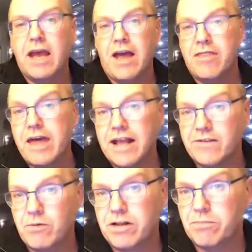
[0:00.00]
And
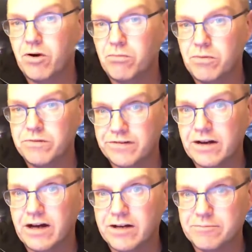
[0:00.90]
that's where the problems
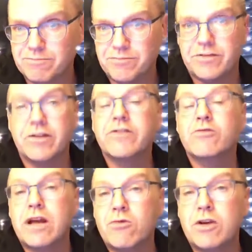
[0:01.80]
start. So it's a
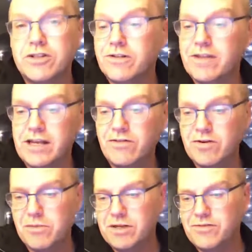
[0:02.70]
great question. Thank you
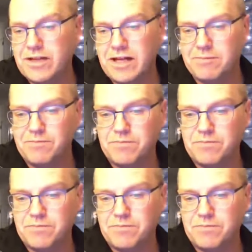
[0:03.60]
very much for that.